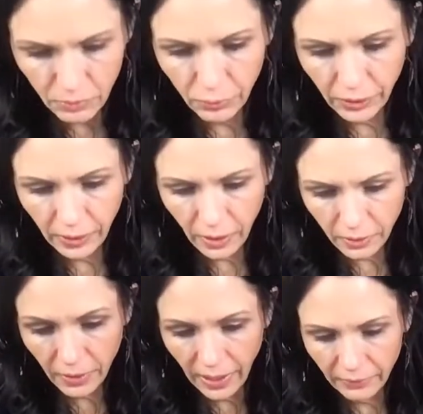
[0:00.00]
Print
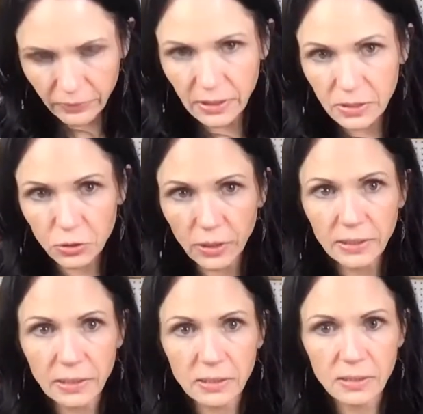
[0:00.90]
cut craft is
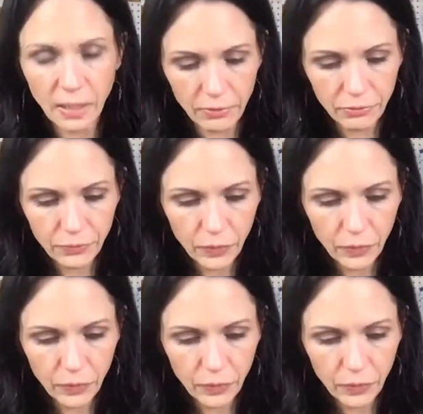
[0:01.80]
Tracy's stuff.